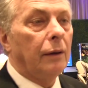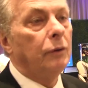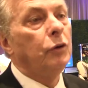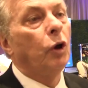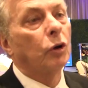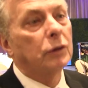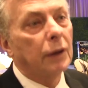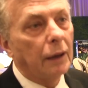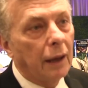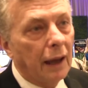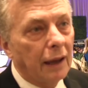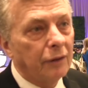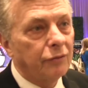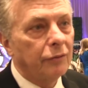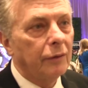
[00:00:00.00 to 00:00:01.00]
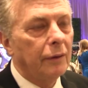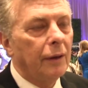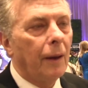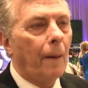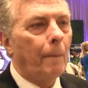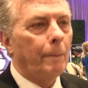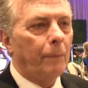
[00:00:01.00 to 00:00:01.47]
not alive,
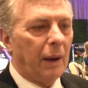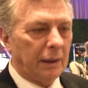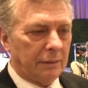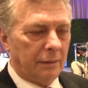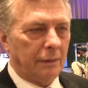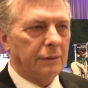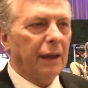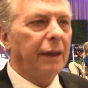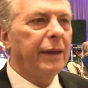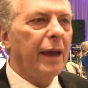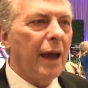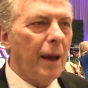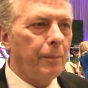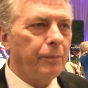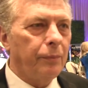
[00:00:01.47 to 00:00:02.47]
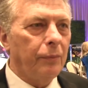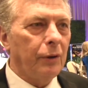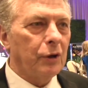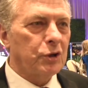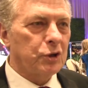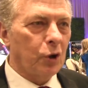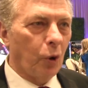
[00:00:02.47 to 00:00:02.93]
but the gap
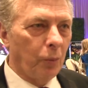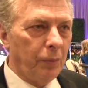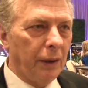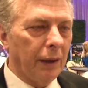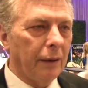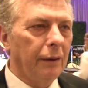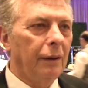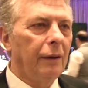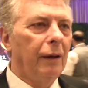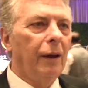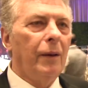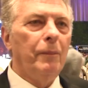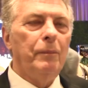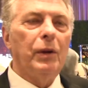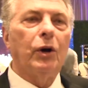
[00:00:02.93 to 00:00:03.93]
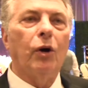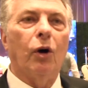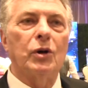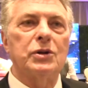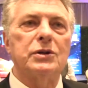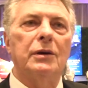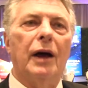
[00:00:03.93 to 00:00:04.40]
is so big,
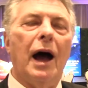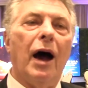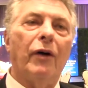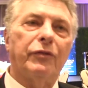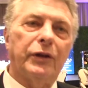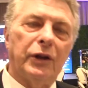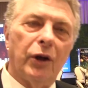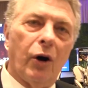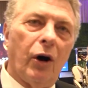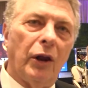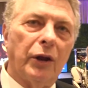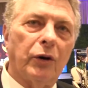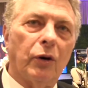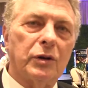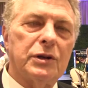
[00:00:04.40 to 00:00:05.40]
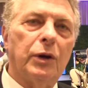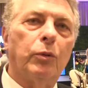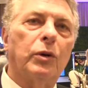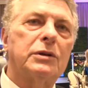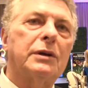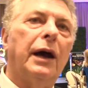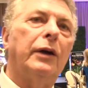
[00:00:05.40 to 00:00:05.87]
because after the Holocaust, he
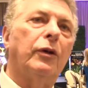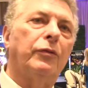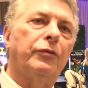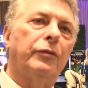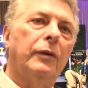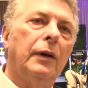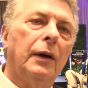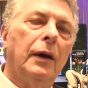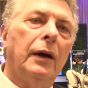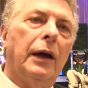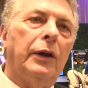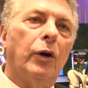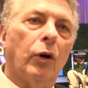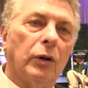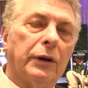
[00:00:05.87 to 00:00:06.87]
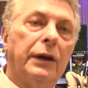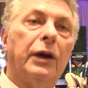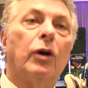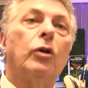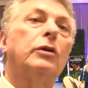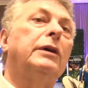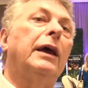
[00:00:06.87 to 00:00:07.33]
was kind of an older, he
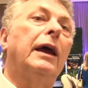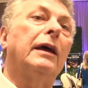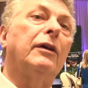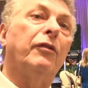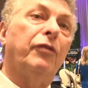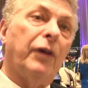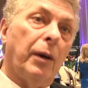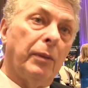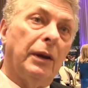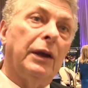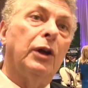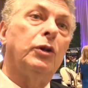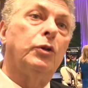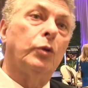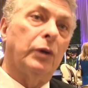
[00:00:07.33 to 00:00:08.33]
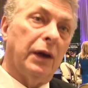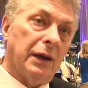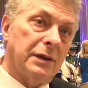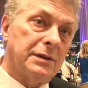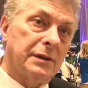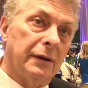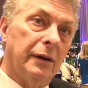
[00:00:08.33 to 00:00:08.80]
already had a family and two
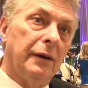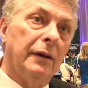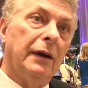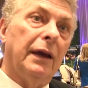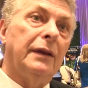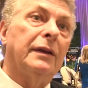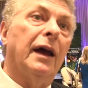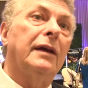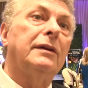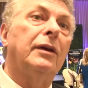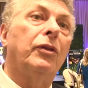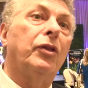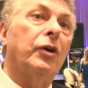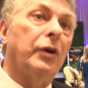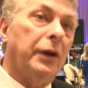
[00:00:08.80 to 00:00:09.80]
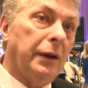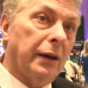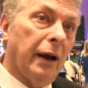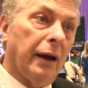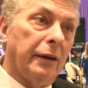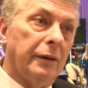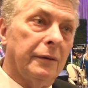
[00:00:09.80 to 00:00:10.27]
kids in
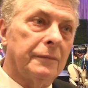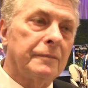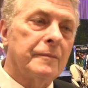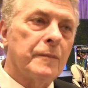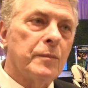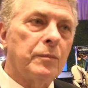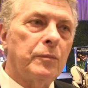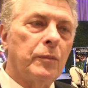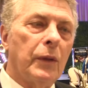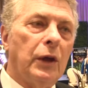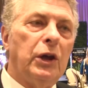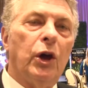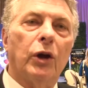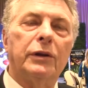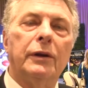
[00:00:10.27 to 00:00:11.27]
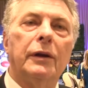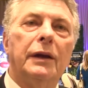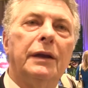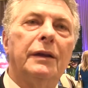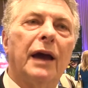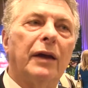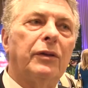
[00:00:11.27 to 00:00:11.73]
1939. In
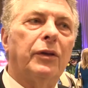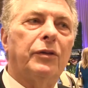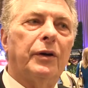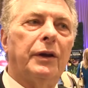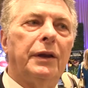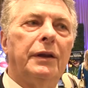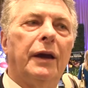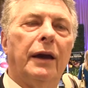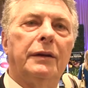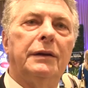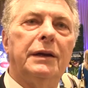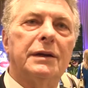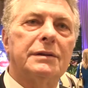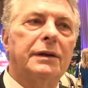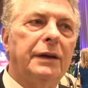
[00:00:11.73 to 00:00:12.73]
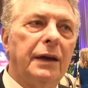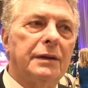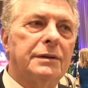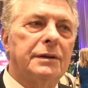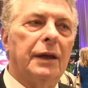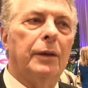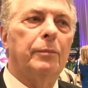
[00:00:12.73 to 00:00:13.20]
1939, he has
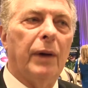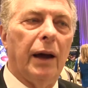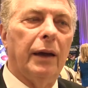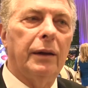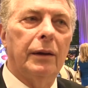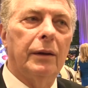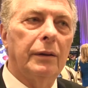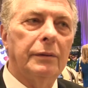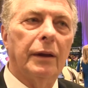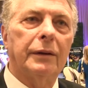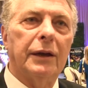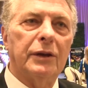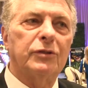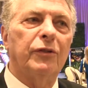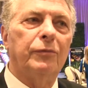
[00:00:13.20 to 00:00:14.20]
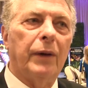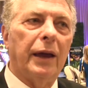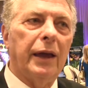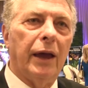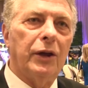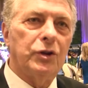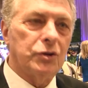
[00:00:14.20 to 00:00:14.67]
kids in the kids of my
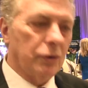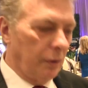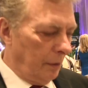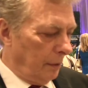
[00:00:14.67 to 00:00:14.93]
age,